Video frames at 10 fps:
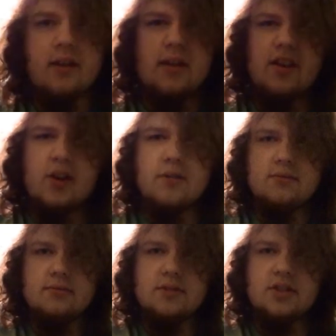You know,
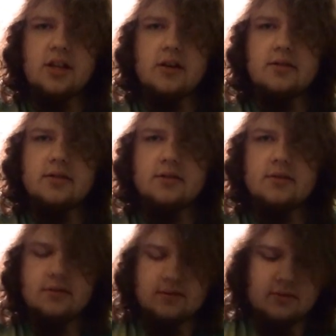the shells
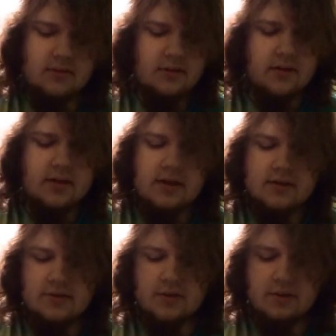of the
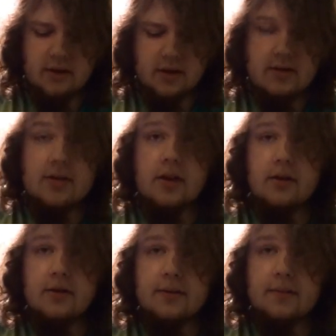tins are too hard.
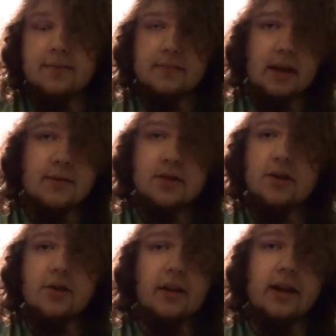So I'm just
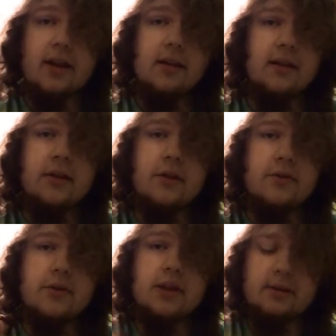gonna do like a little
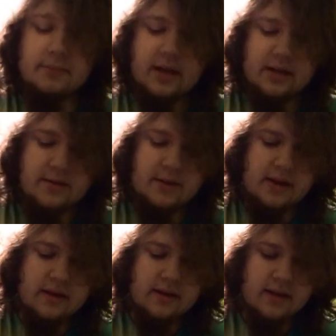freaking pinch,
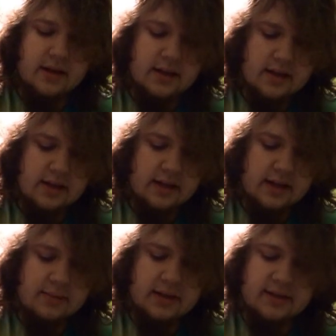man.
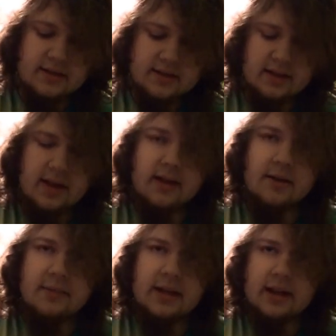Like, because this is gonna end
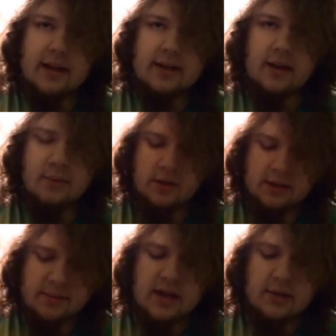up being like a double
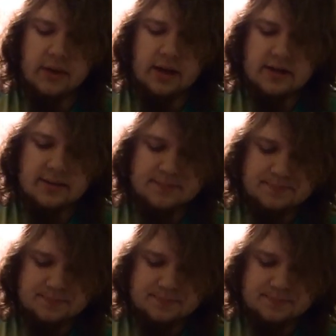lip anyways.